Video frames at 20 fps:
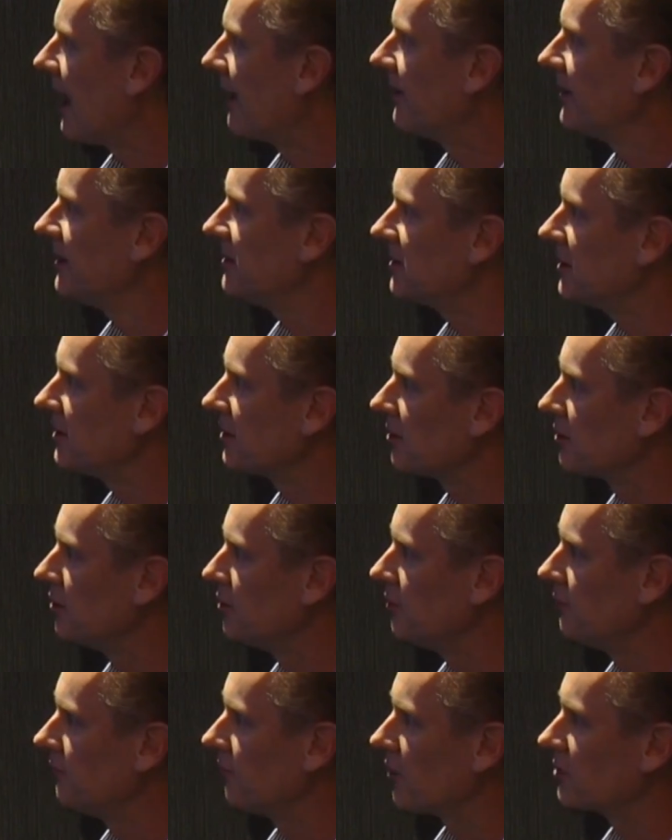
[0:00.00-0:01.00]
These
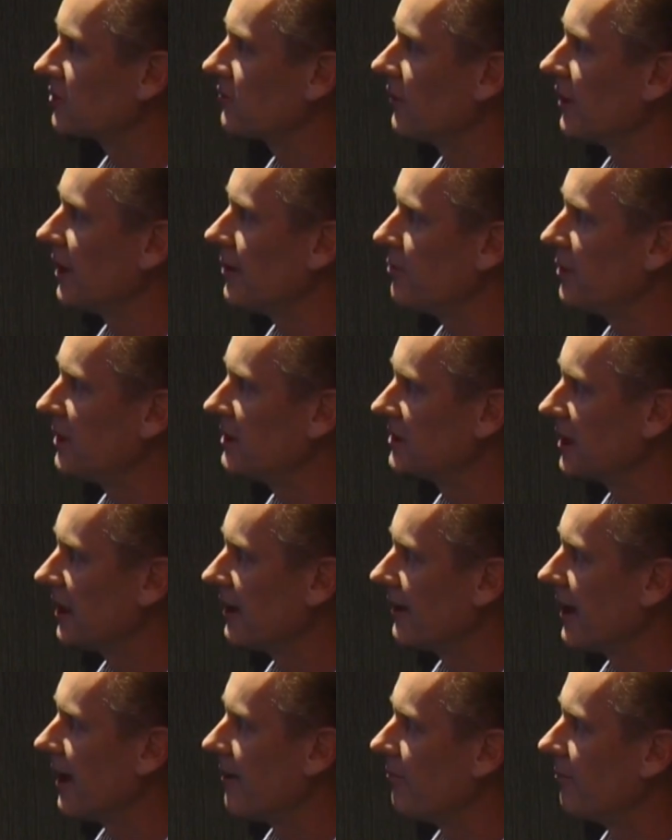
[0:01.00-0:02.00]
include phospholipids,
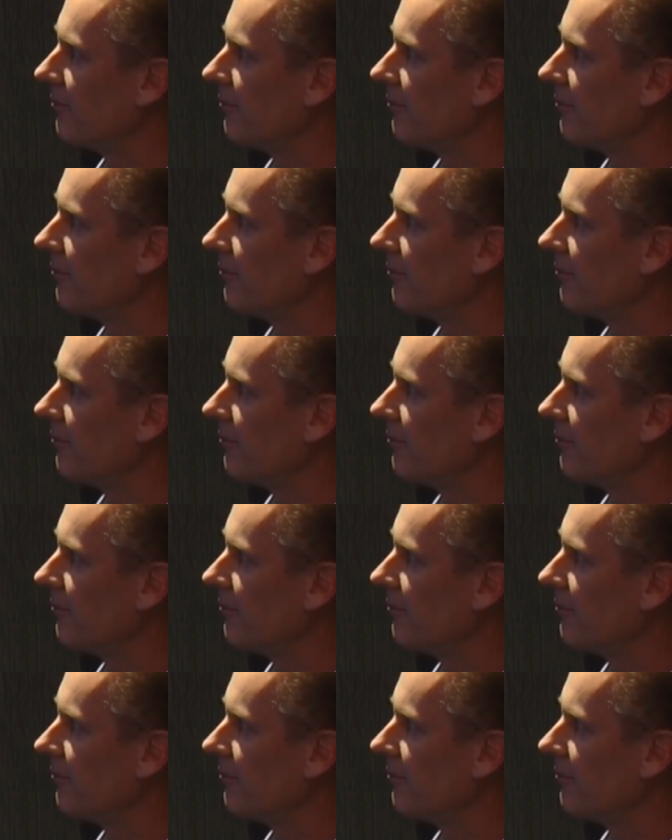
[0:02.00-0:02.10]
and